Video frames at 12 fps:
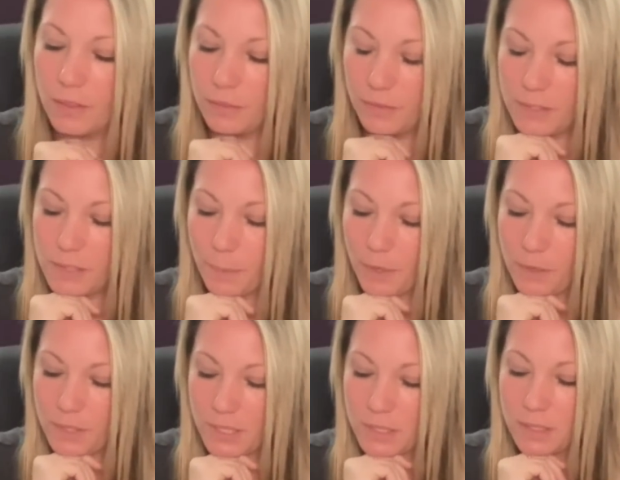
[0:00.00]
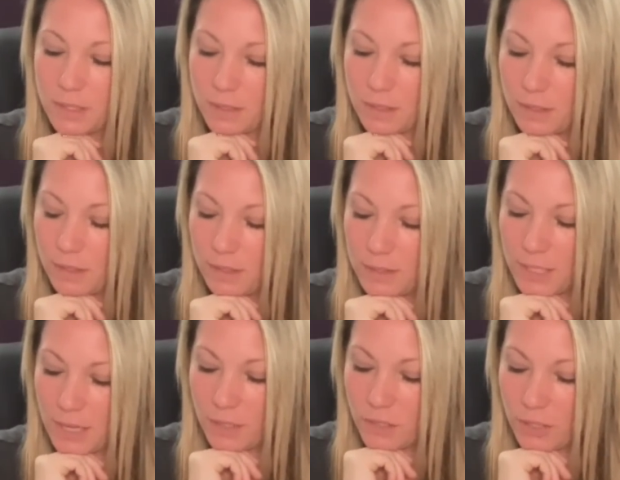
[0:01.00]
This person is
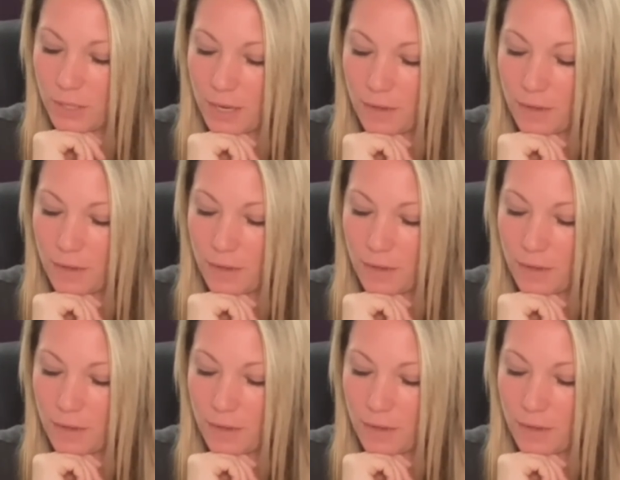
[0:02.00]
actually,